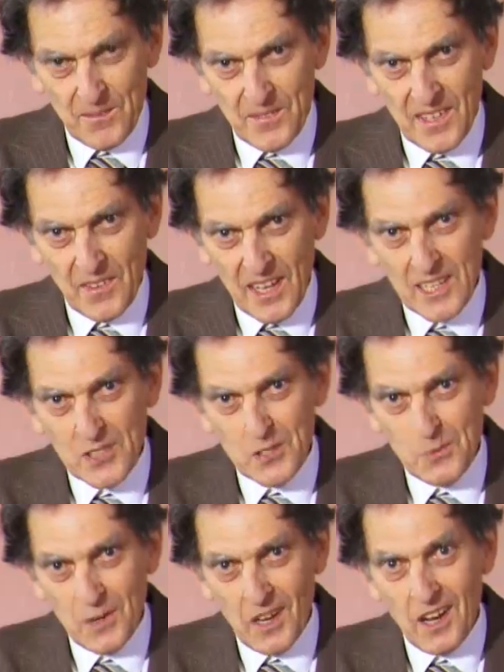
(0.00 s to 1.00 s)
Now
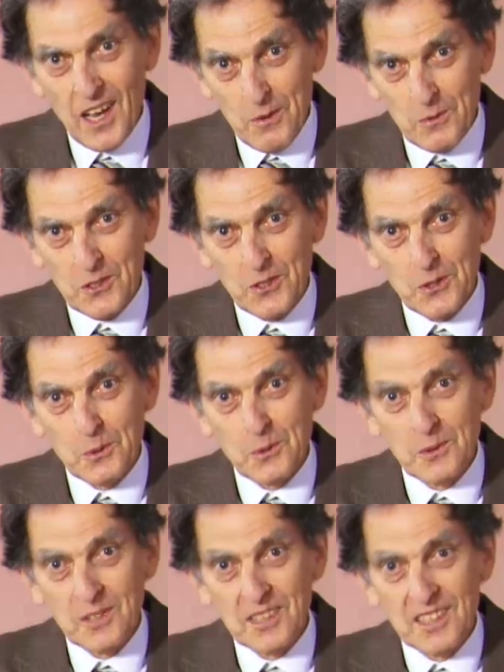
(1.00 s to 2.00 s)
that's what I would
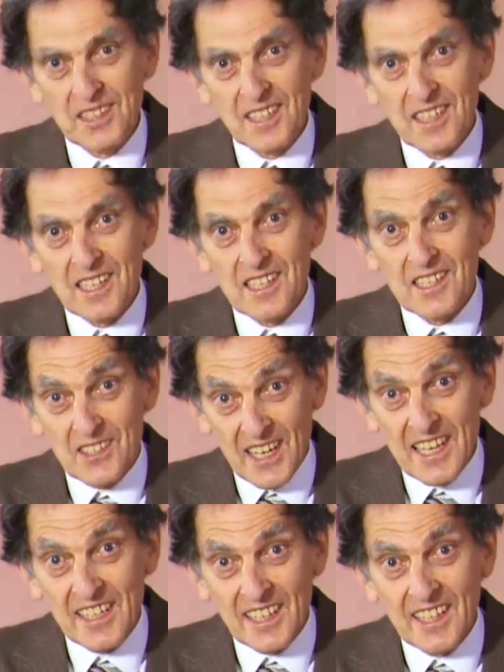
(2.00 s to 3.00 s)
call
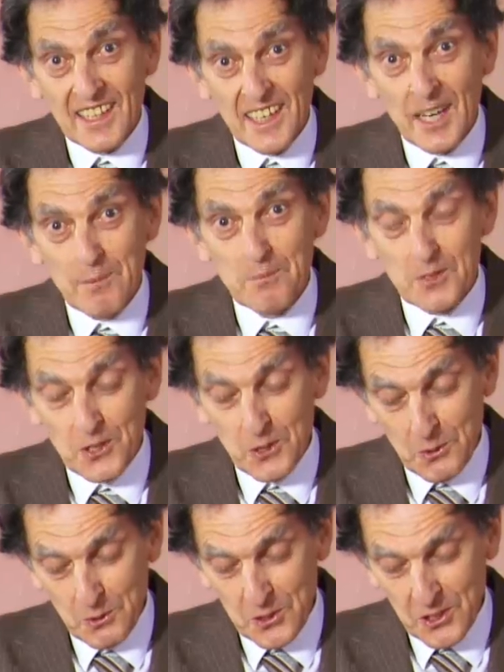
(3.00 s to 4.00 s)
taking up the
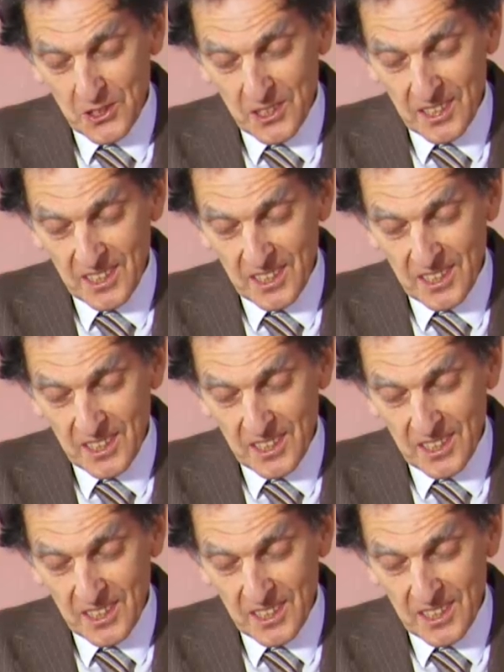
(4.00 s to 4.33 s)
torch.